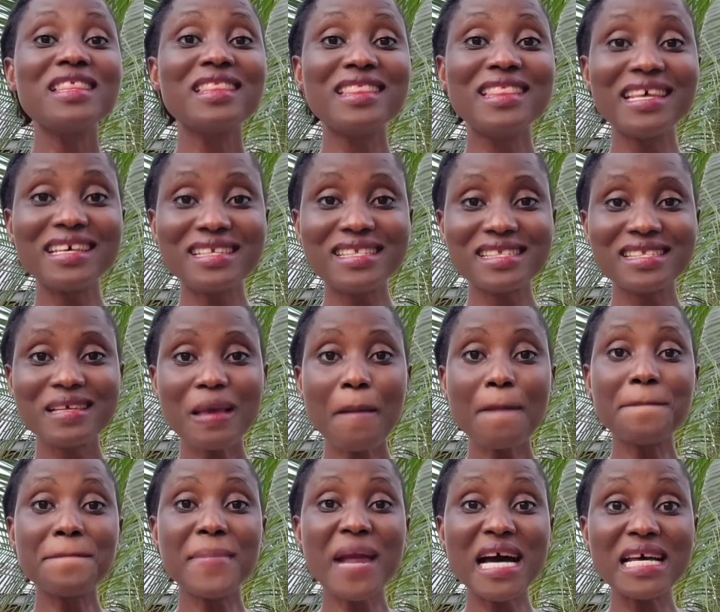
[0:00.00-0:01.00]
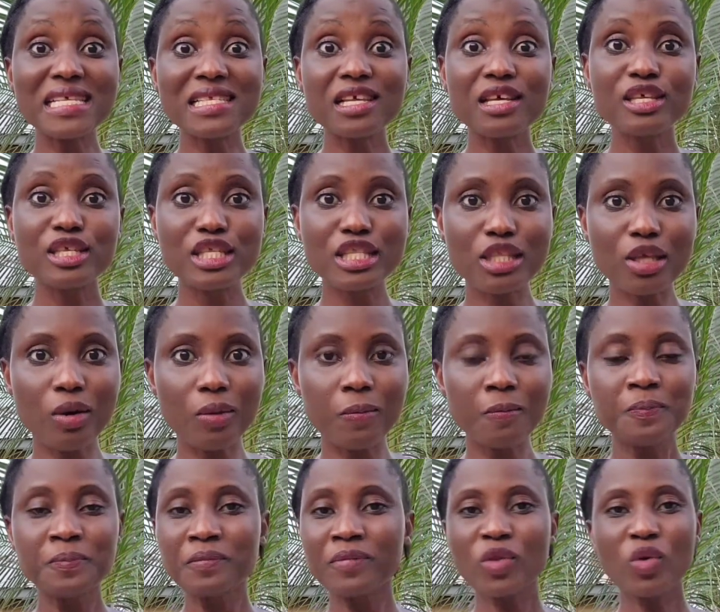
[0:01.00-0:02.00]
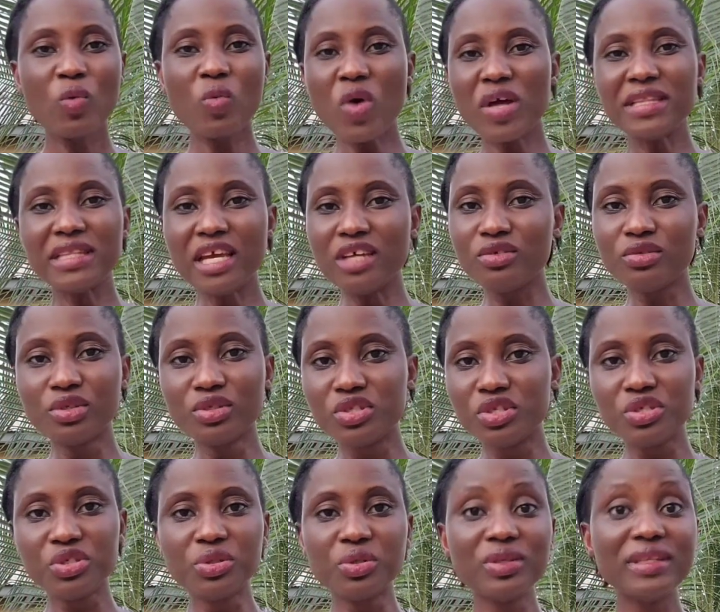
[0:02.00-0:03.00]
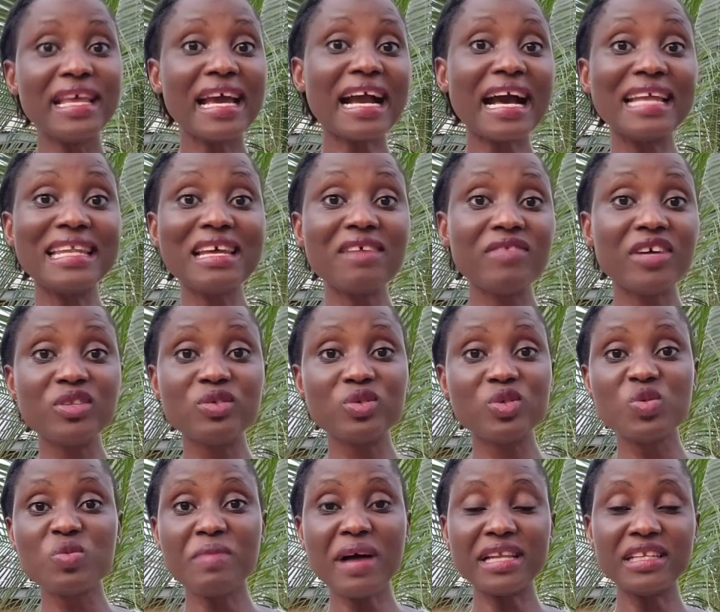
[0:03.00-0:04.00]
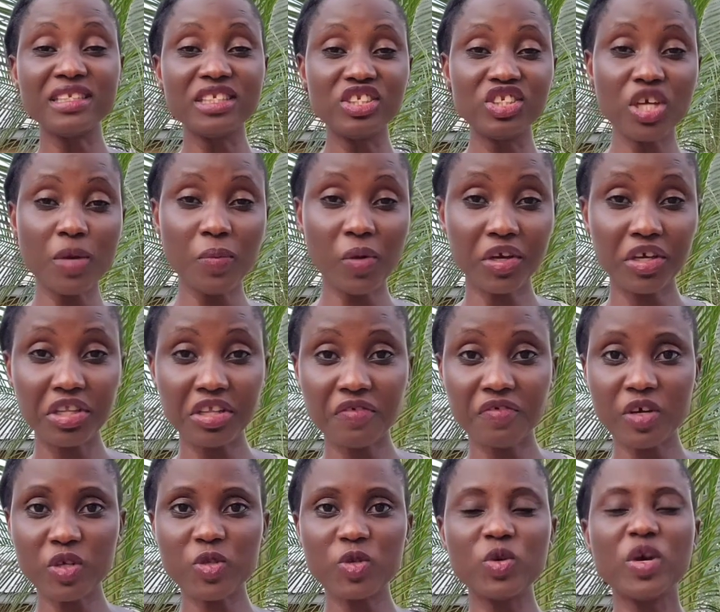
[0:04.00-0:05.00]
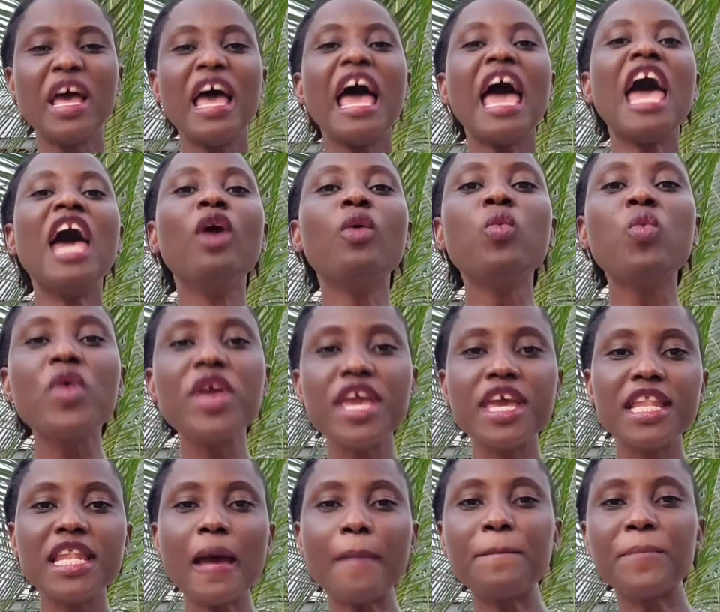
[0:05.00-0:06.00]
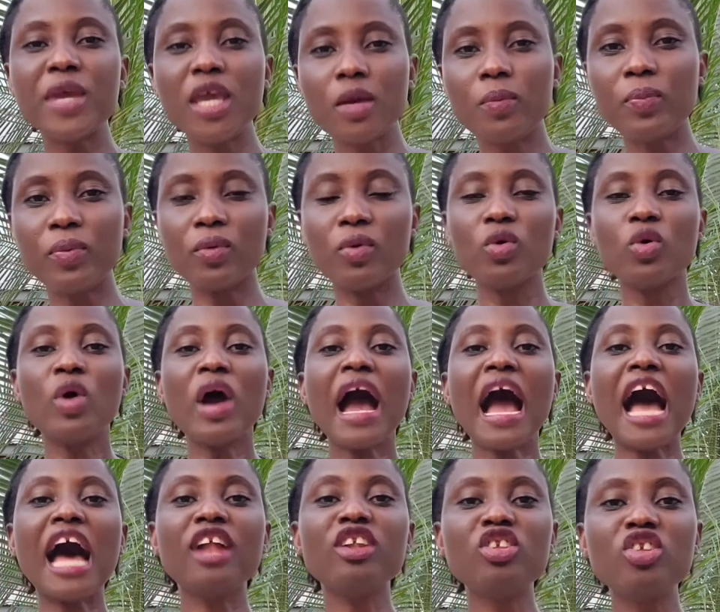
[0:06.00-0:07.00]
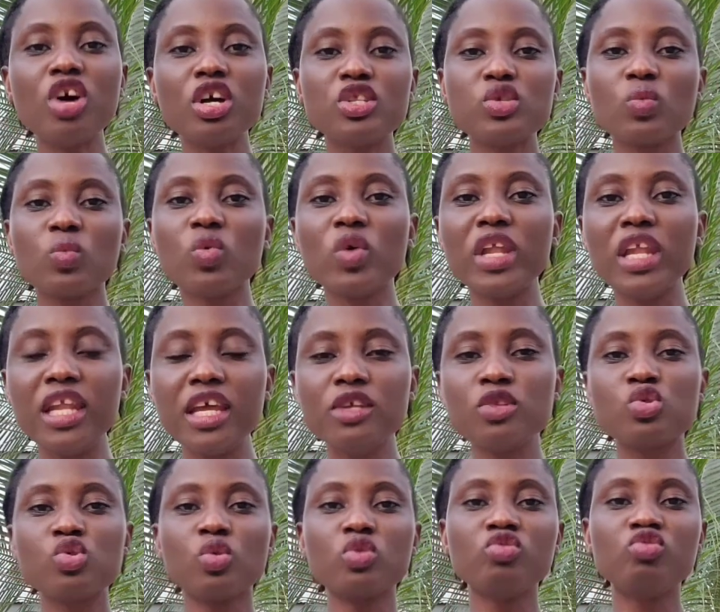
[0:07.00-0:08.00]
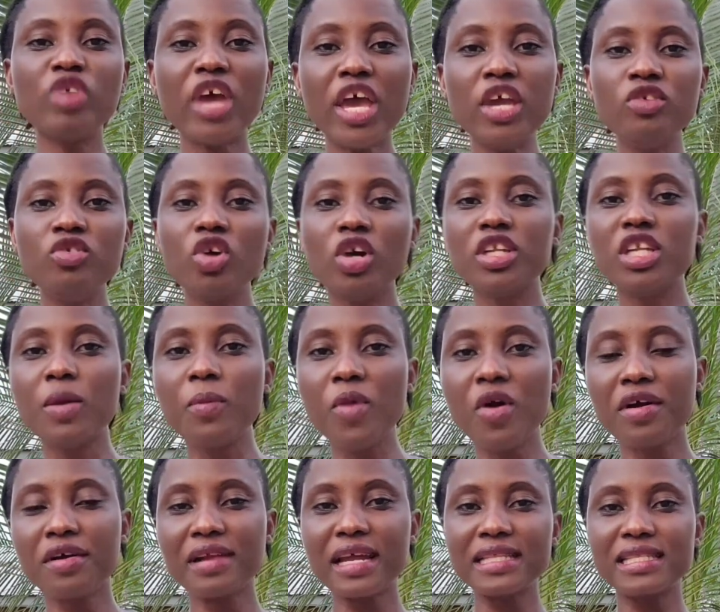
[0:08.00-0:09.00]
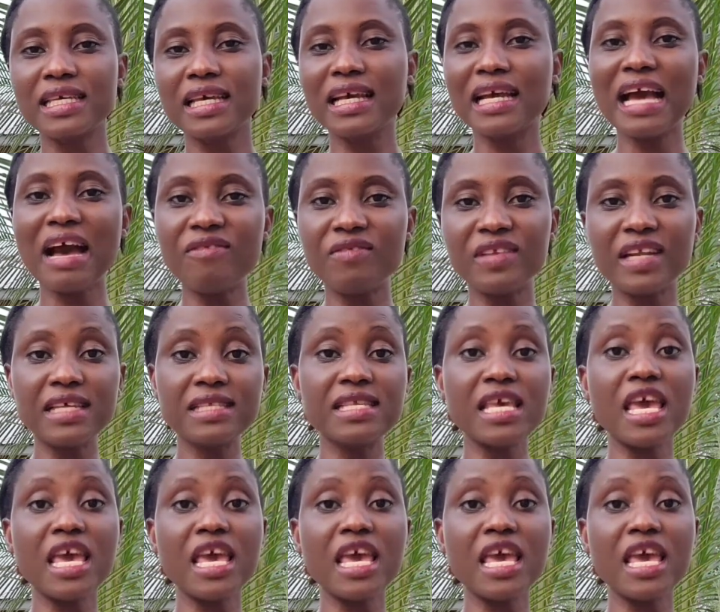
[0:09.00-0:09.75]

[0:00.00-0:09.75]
This must stop. What they do to you, they can never do to Mali, Niger, and Burkina Faso. And we, the people, are not willing to join your democratic governance